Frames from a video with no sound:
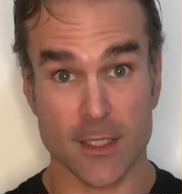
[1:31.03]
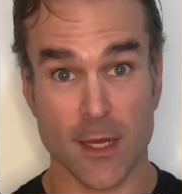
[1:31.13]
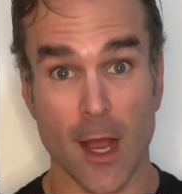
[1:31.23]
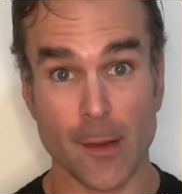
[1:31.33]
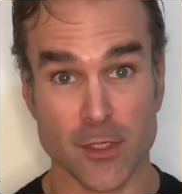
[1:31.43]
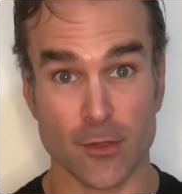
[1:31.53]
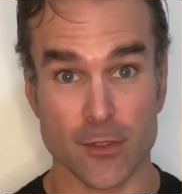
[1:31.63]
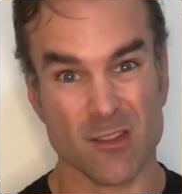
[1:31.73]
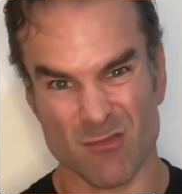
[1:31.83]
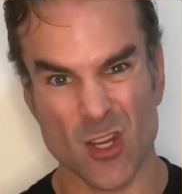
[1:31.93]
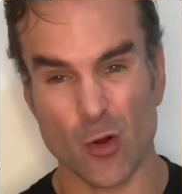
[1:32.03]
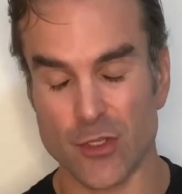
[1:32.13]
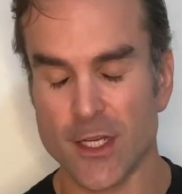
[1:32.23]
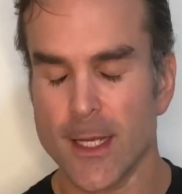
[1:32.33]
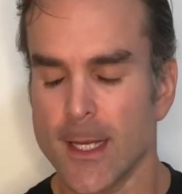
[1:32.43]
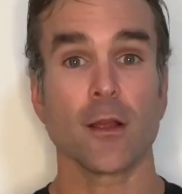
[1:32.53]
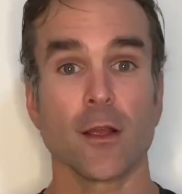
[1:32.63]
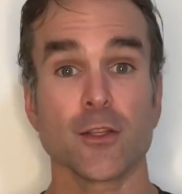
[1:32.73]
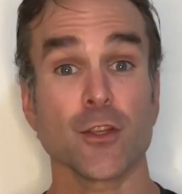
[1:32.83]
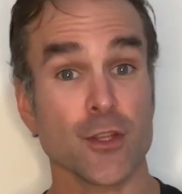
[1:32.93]
obstacles, zones.
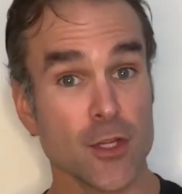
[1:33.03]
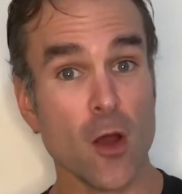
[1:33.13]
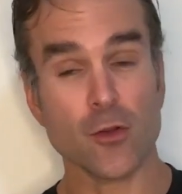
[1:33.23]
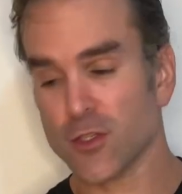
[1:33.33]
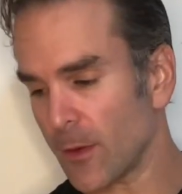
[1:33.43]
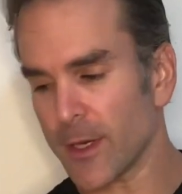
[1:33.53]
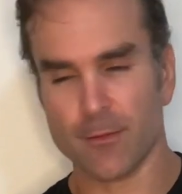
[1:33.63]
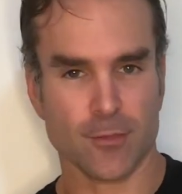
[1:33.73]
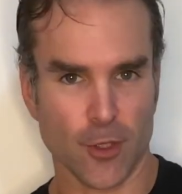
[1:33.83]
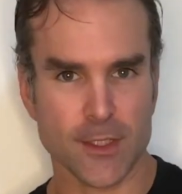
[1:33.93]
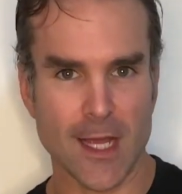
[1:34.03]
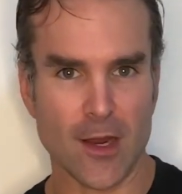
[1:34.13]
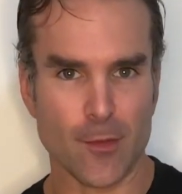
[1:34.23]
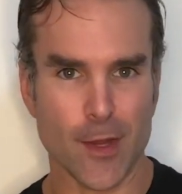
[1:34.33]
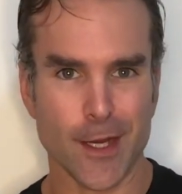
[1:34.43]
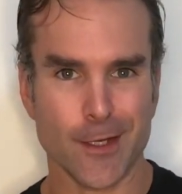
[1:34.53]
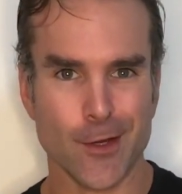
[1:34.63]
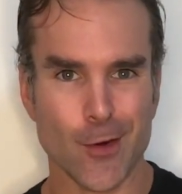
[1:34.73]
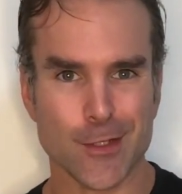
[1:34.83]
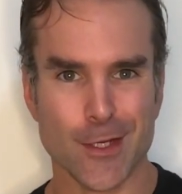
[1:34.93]
So the zones, so I'm gonna look down at my
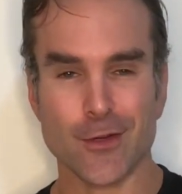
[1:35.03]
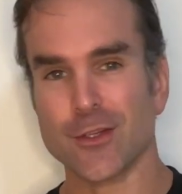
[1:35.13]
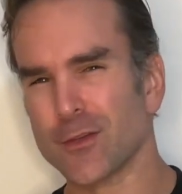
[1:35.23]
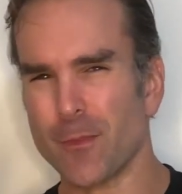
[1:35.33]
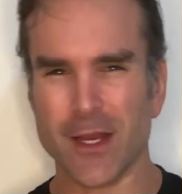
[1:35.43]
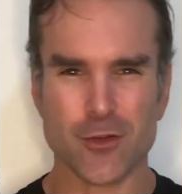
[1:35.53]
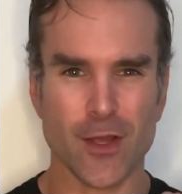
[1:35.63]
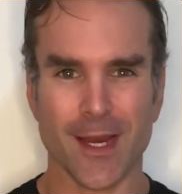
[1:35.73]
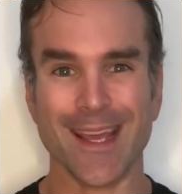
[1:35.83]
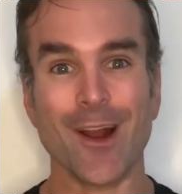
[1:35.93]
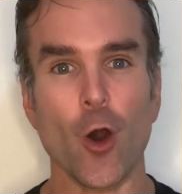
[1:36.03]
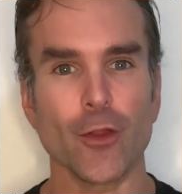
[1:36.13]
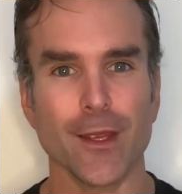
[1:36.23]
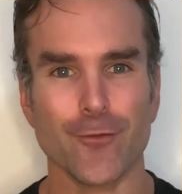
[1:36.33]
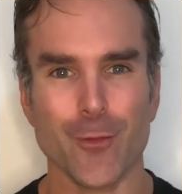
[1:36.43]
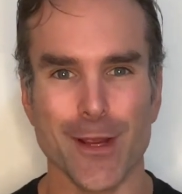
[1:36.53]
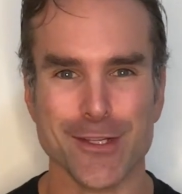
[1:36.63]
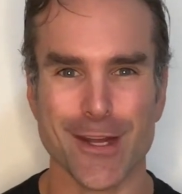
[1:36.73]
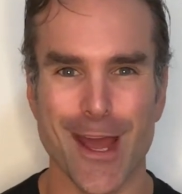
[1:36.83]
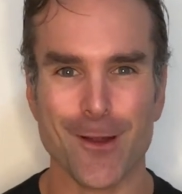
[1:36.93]
notes here just to make sure I get all the
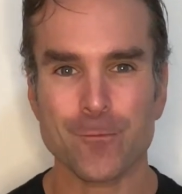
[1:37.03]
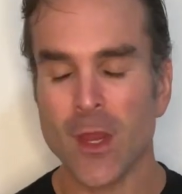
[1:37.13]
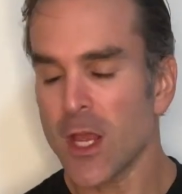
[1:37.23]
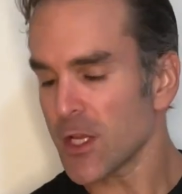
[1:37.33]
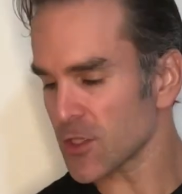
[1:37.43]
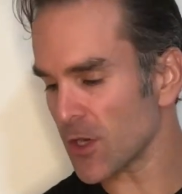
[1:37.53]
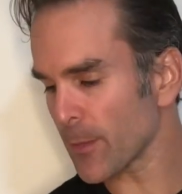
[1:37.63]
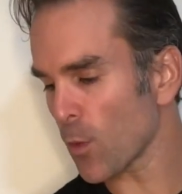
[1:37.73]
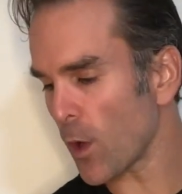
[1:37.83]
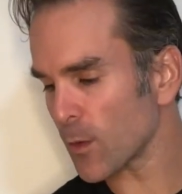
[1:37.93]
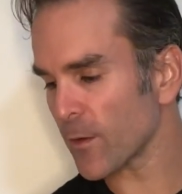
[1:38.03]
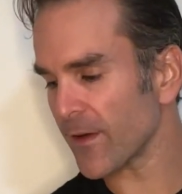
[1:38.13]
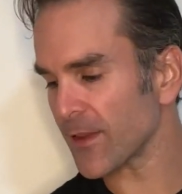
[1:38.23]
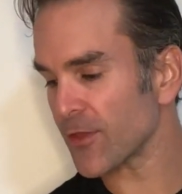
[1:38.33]
information out. So number one, we've got